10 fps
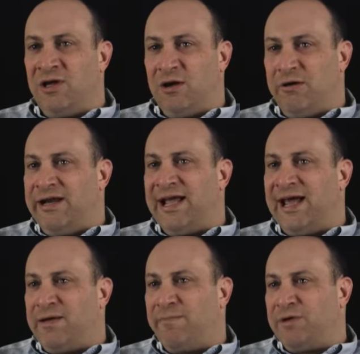or any
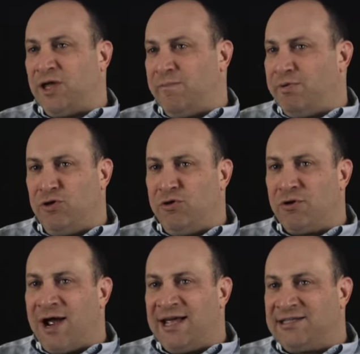kind of
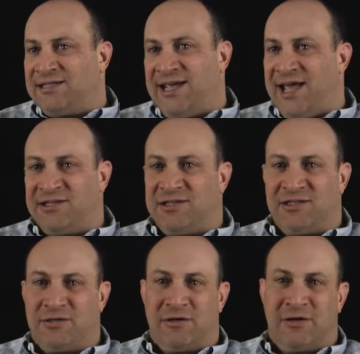computerized
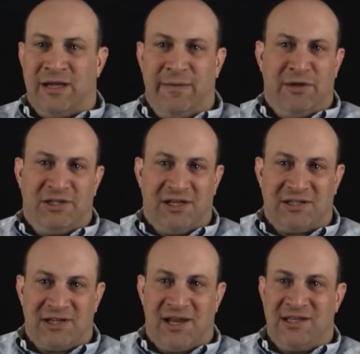tests or imaging
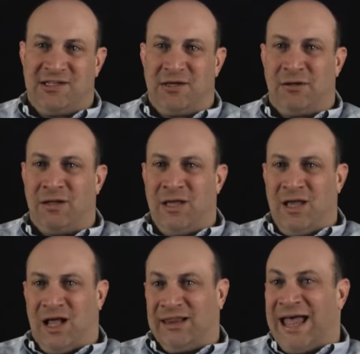studies that will
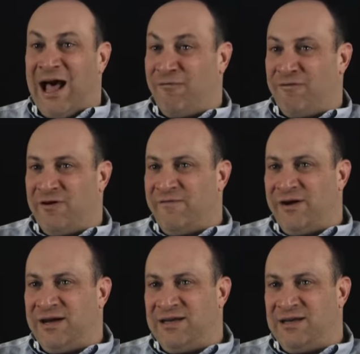allow for a
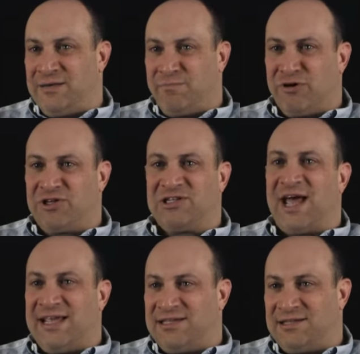very
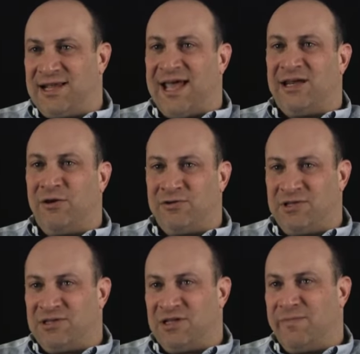precise
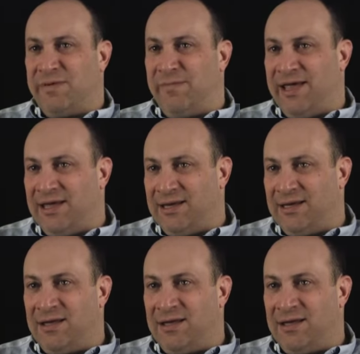diagnosis to be made.